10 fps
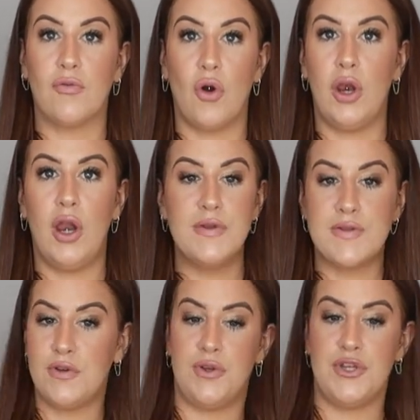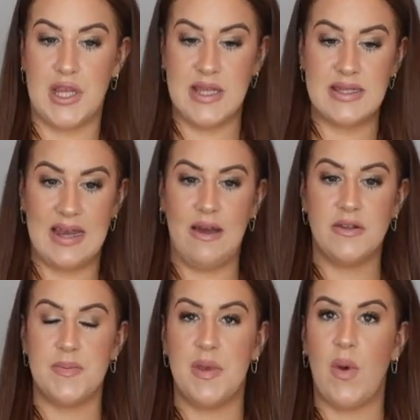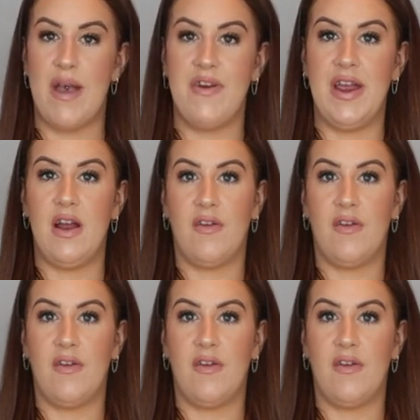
I've got loads of new jeans now to be wearing.